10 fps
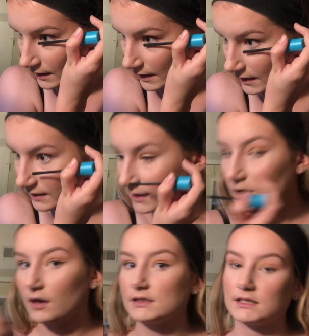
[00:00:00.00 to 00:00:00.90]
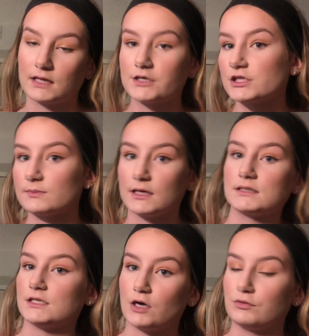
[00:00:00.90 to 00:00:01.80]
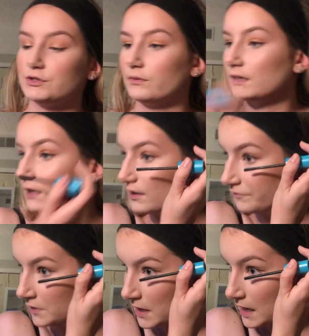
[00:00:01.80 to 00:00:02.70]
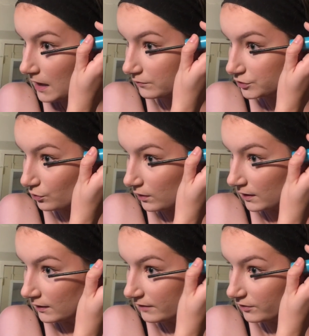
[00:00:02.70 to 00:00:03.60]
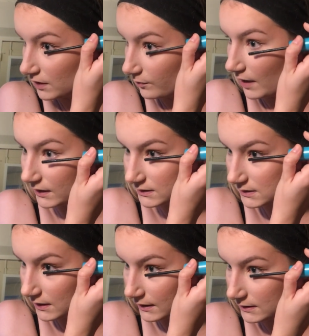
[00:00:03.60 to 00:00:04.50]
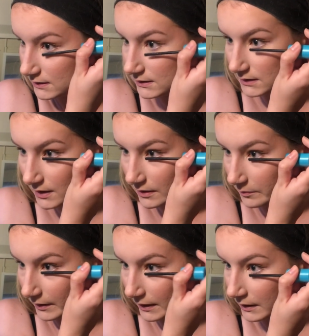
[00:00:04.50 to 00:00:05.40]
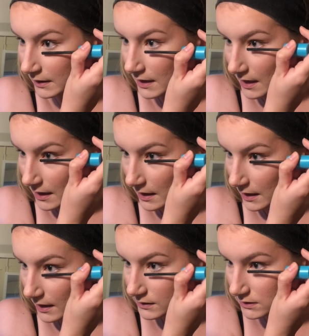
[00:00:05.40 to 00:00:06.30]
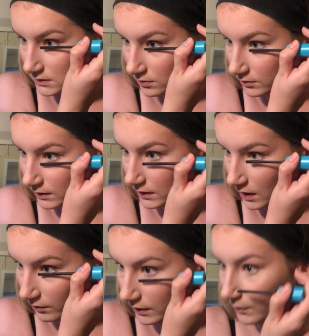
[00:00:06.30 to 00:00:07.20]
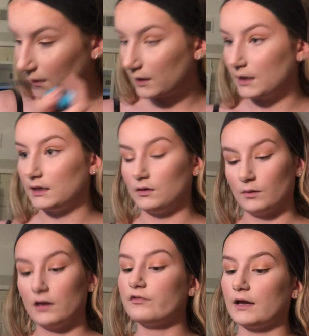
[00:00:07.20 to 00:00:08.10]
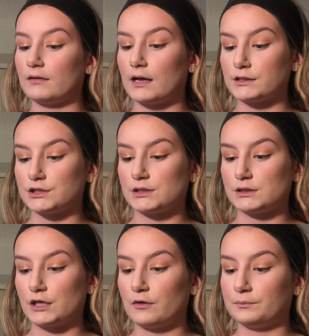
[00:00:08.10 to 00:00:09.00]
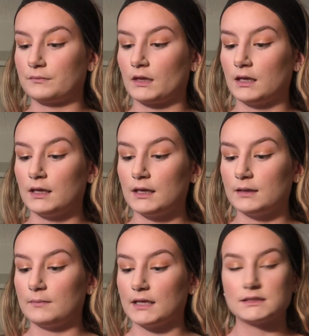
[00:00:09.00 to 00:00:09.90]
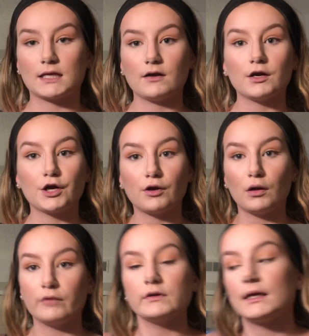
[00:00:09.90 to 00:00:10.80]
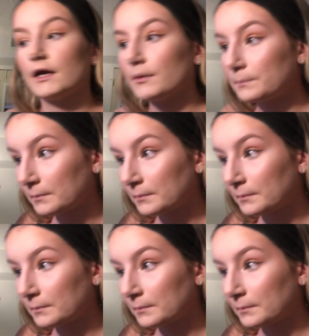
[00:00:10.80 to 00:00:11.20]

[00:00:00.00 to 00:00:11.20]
And I think honestly that's just because I don't do it enough. I'm sure if you keep practicing it gets easier, but I just don't really go anywhere that I need to wear fake lashes. So mascara girl over here.